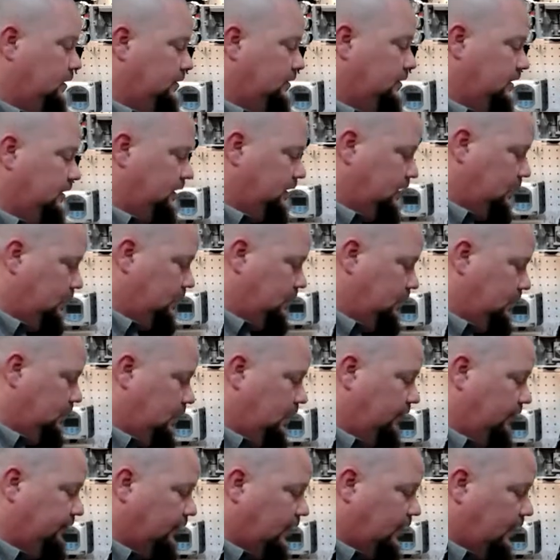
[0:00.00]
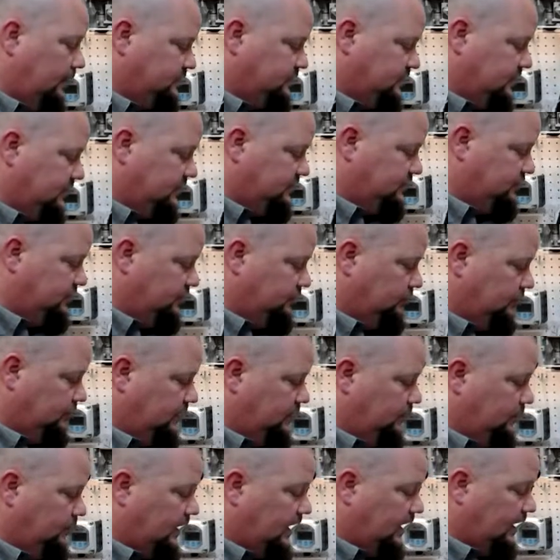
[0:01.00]
The other option is generally
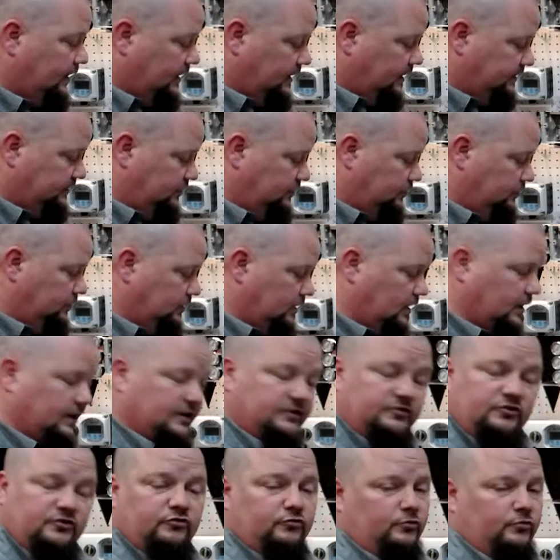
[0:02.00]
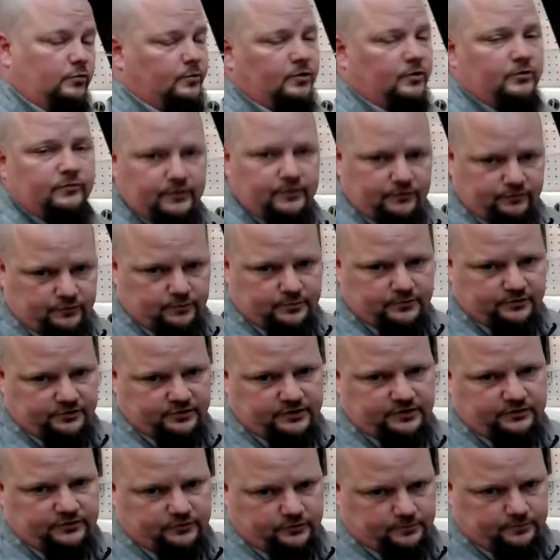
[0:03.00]
what I like to do a lot is just remove it from the
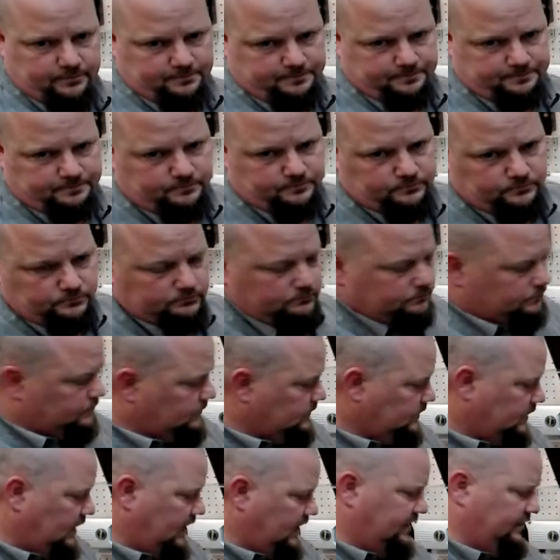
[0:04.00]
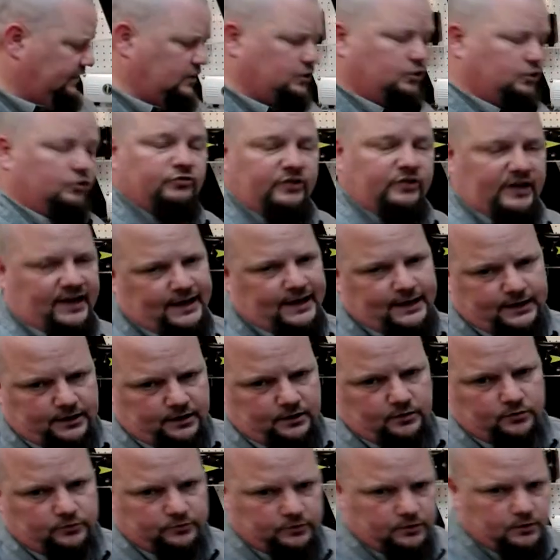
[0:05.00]
system and then use a
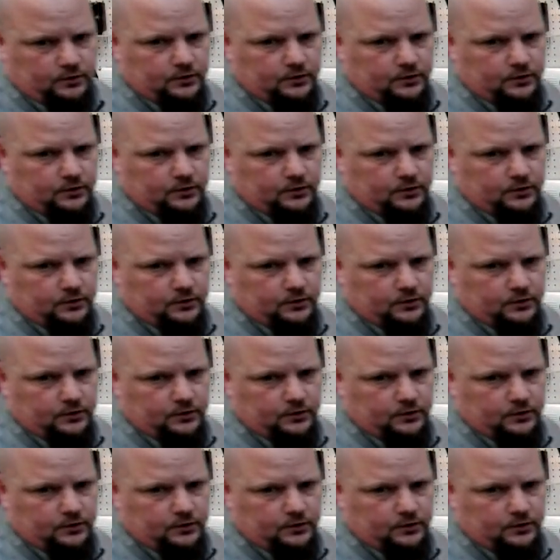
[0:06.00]
handheld.